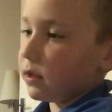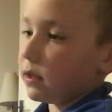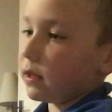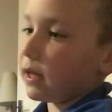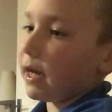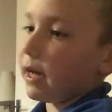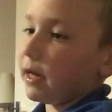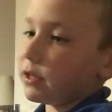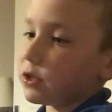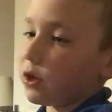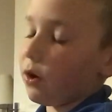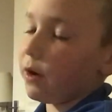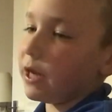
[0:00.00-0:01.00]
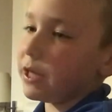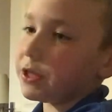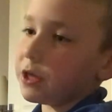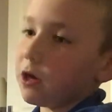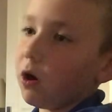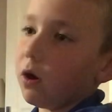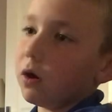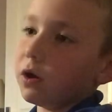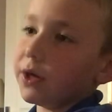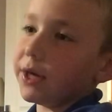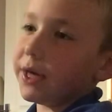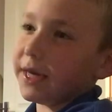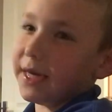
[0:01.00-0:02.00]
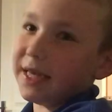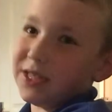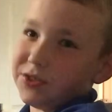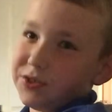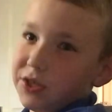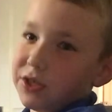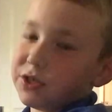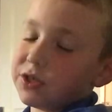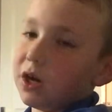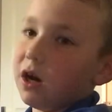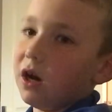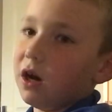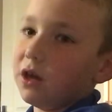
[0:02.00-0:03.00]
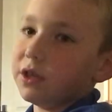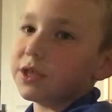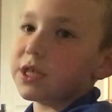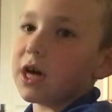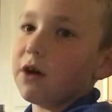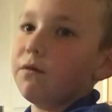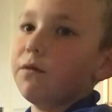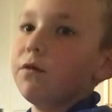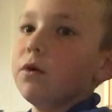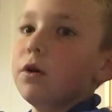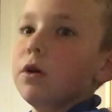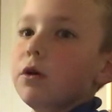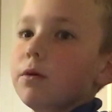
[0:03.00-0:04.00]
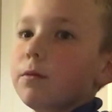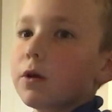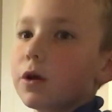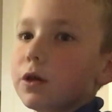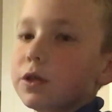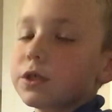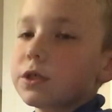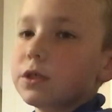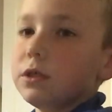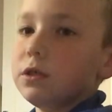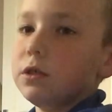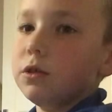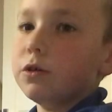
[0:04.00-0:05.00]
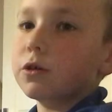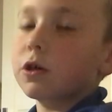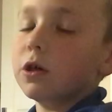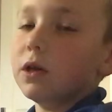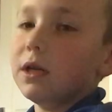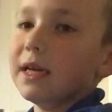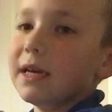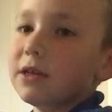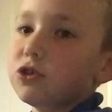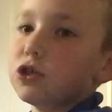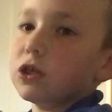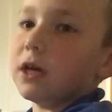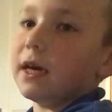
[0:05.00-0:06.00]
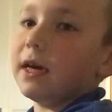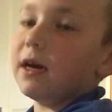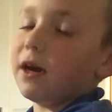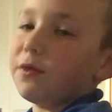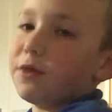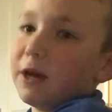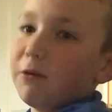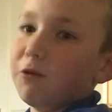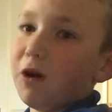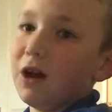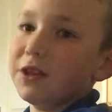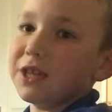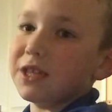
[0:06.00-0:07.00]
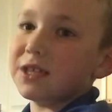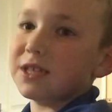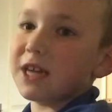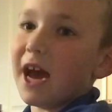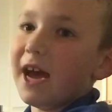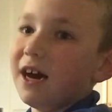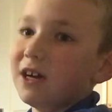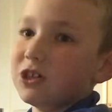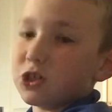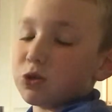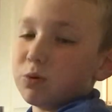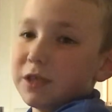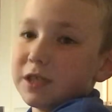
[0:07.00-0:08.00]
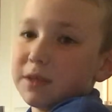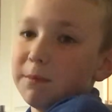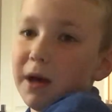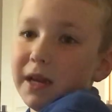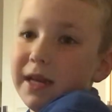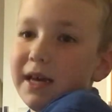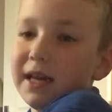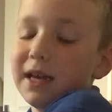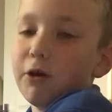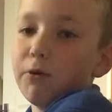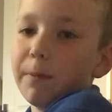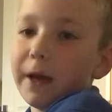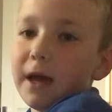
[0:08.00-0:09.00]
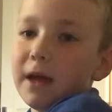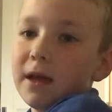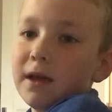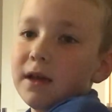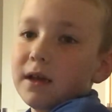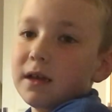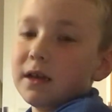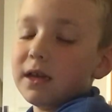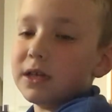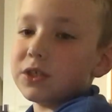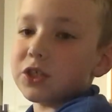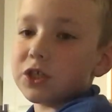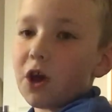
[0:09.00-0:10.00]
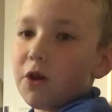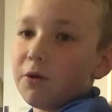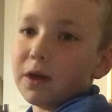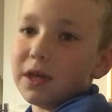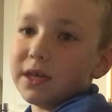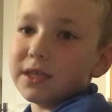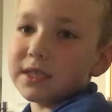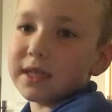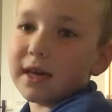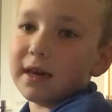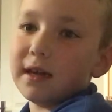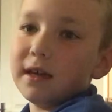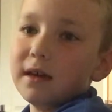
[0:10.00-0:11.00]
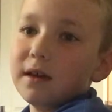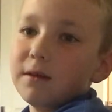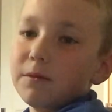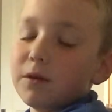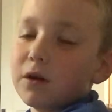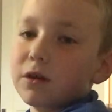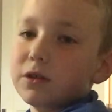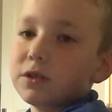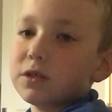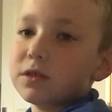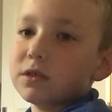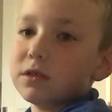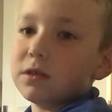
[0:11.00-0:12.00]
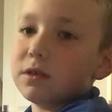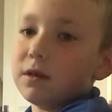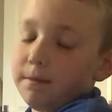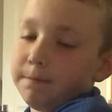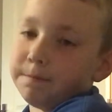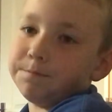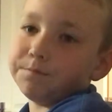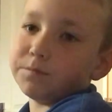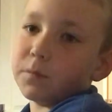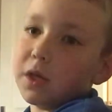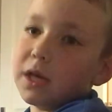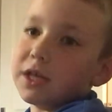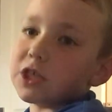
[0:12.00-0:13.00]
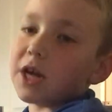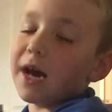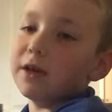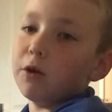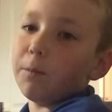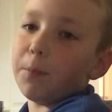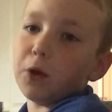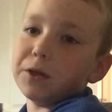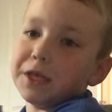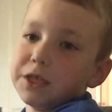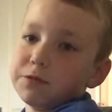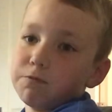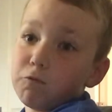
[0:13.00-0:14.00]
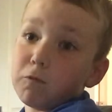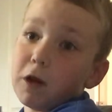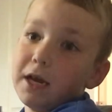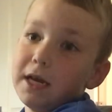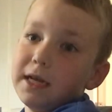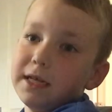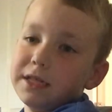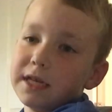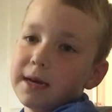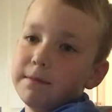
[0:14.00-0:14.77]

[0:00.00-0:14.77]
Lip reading: yeah, so it's a lot easier to hurt yourself because you can literally, I think what I did today, I just twisted my knee a little bit, and it's so easy because it's like your body's really